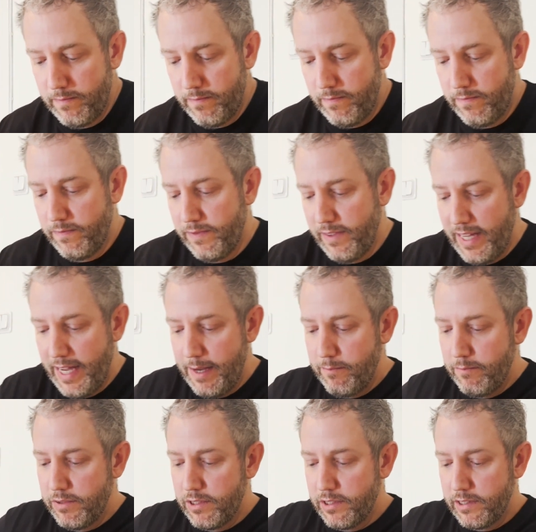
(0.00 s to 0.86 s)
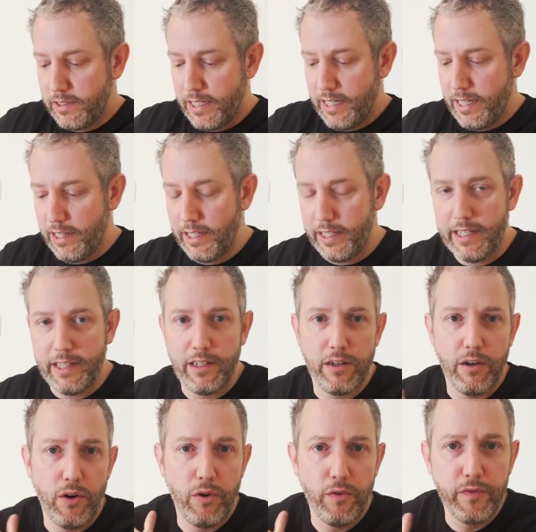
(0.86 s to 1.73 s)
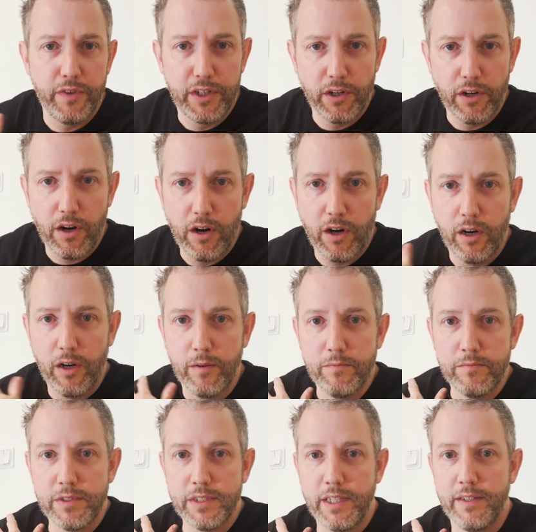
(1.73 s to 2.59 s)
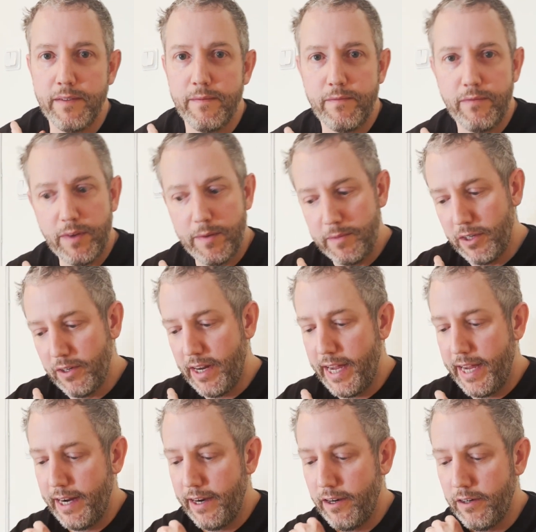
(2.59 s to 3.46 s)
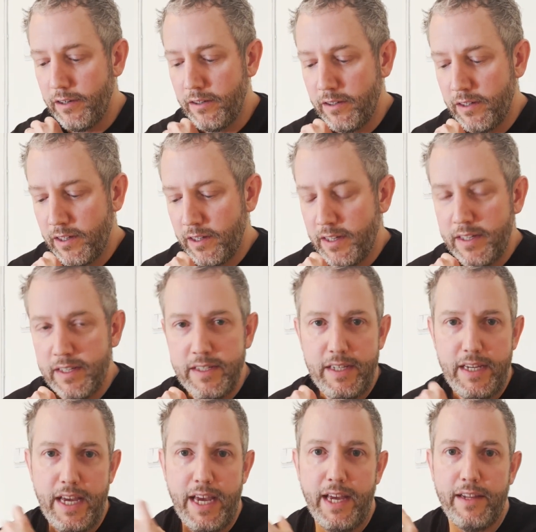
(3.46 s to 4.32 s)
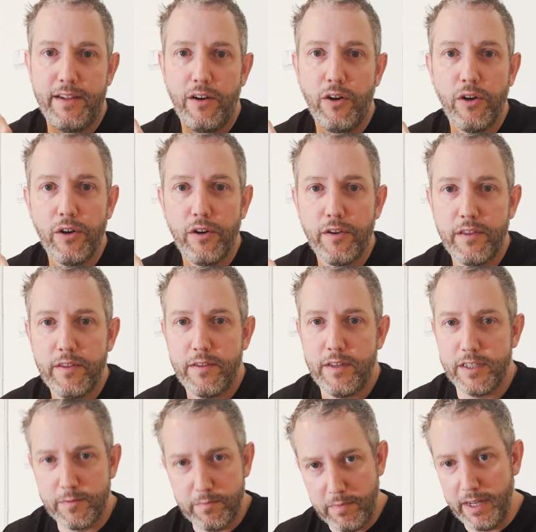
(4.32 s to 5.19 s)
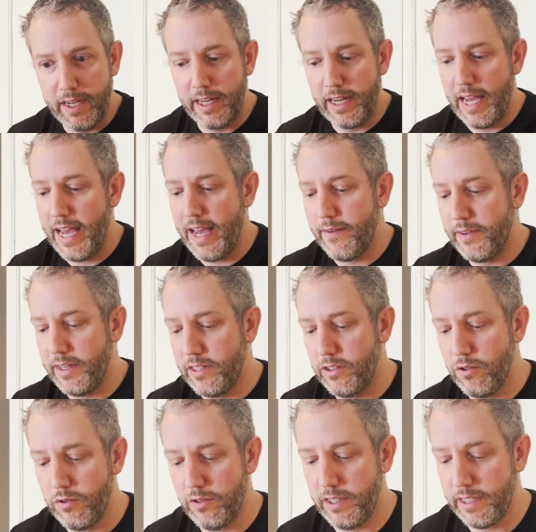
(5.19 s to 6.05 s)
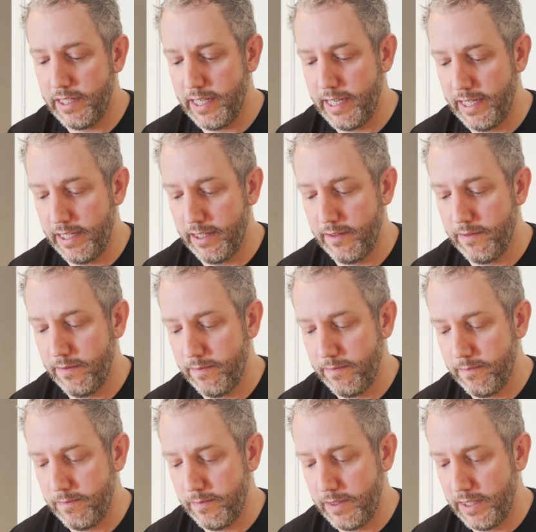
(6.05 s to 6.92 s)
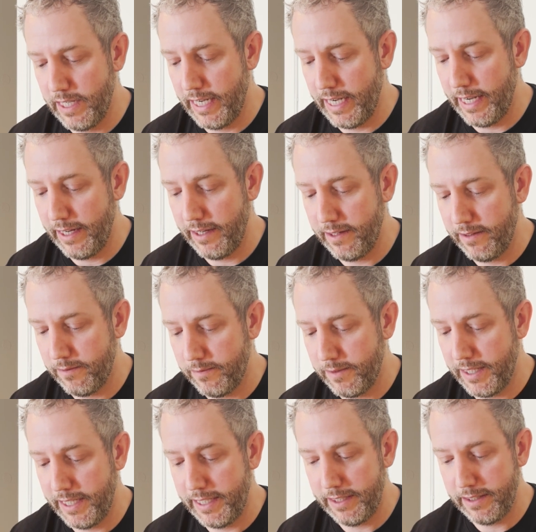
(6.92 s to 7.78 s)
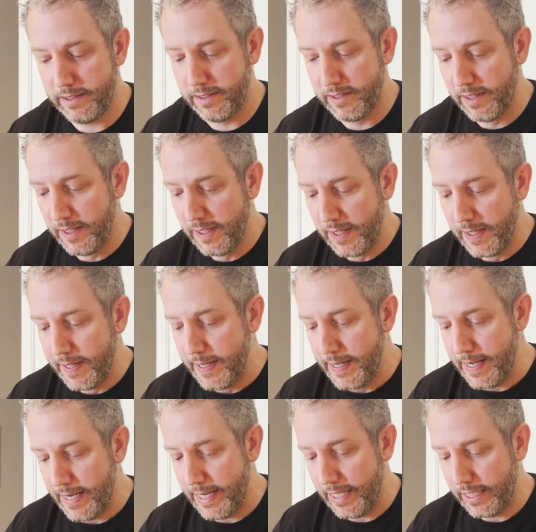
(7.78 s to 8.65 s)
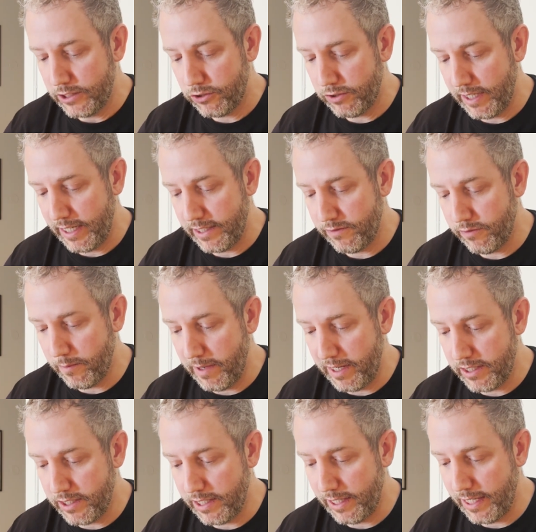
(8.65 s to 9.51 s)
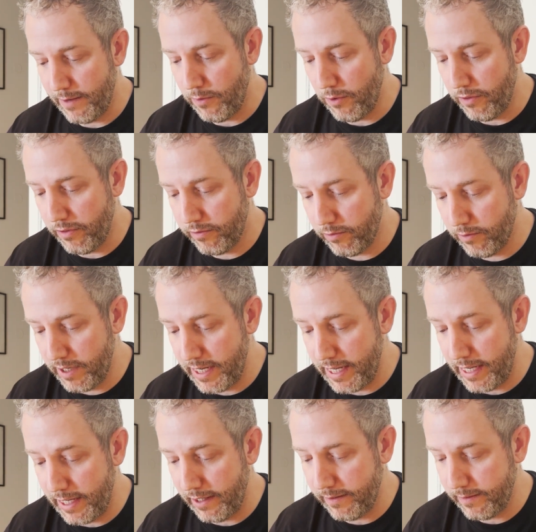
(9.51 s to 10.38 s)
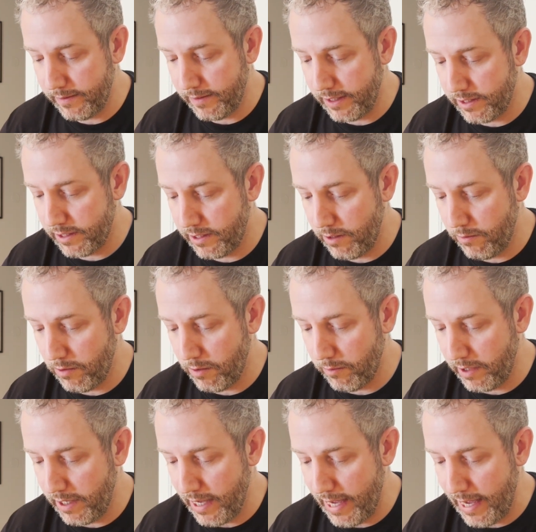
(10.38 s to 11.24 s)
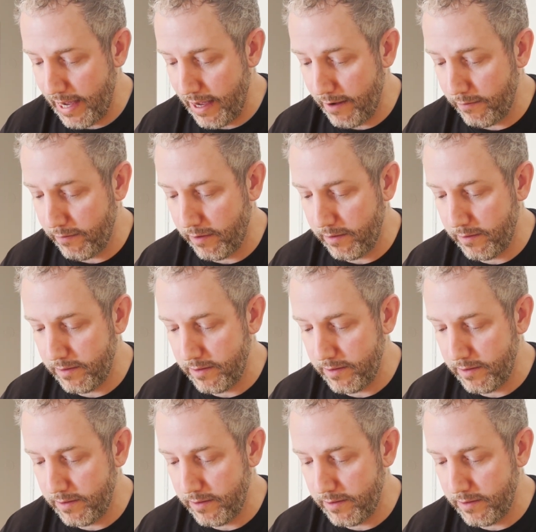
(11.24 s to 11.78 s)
flames kind of licking it over your arms and from your hair. And earth, this big heavy duty kind of guy, right? Transformation level 3. Let's see what we have.